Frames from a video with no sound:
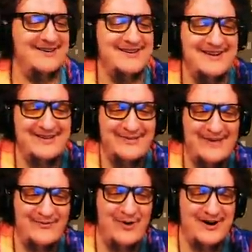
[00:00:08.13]
Because I
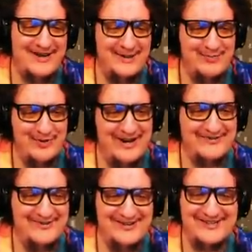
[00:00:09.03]
have Walkie's
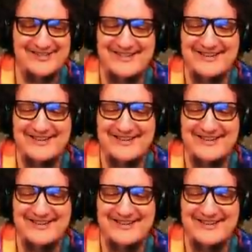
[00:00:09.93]
brainwashed.